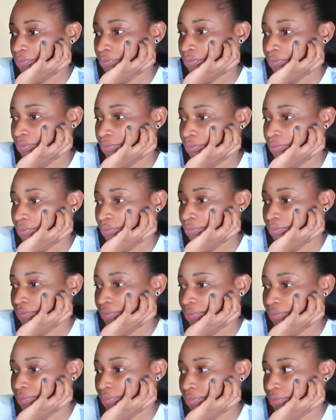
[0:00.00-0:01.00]

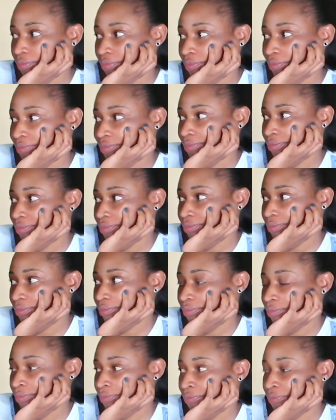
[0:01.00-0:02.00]

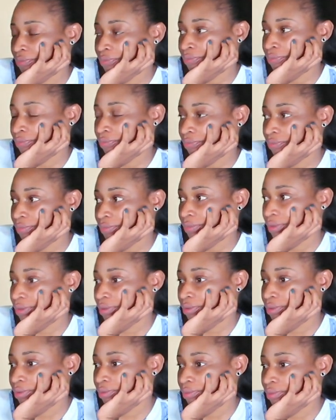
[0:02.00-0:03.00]

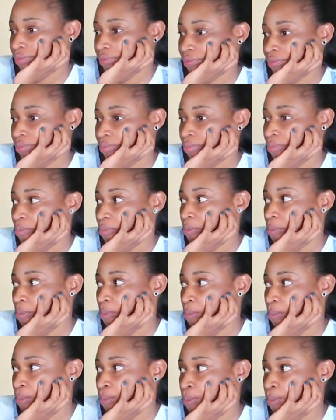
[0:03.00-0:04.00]

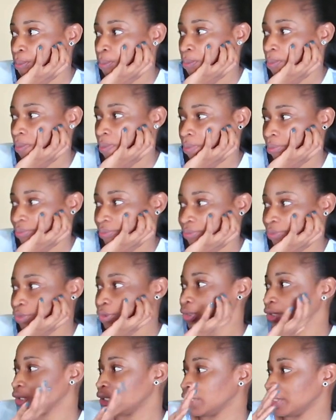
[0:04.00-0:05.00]

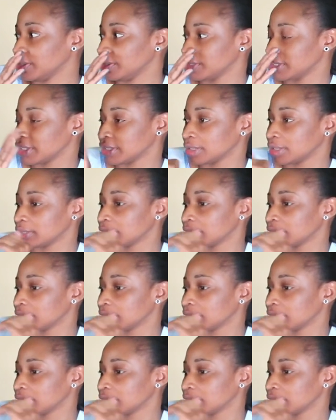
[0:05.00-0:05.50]
(silent)